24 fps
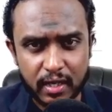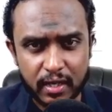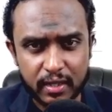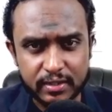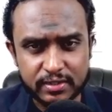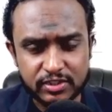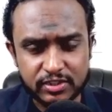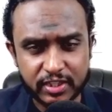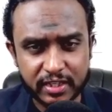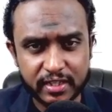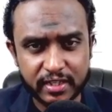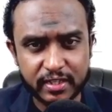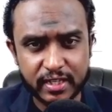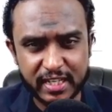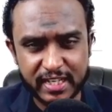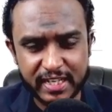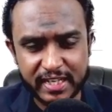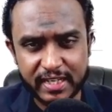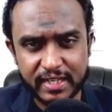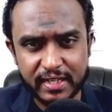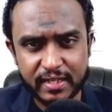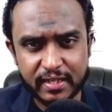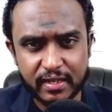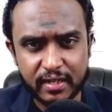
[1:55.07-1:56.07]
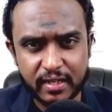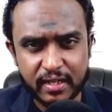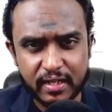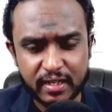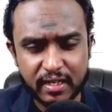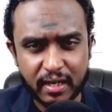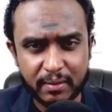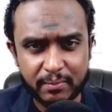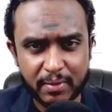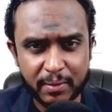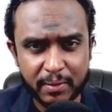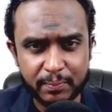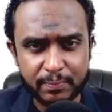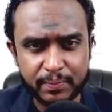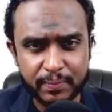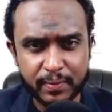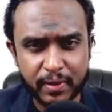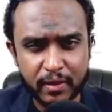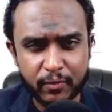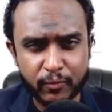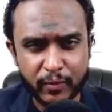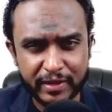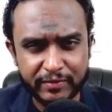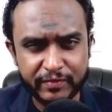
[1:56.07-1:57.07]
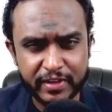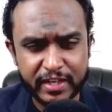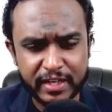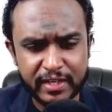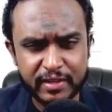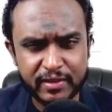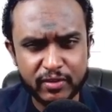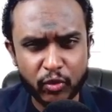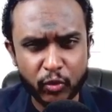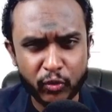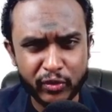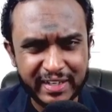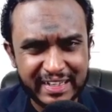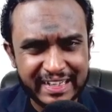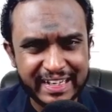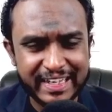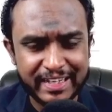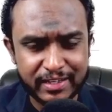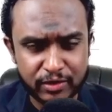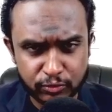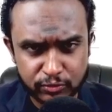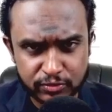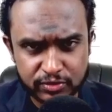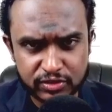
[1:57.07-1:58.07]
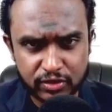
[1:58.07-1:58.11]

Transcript: generally come up when we only use,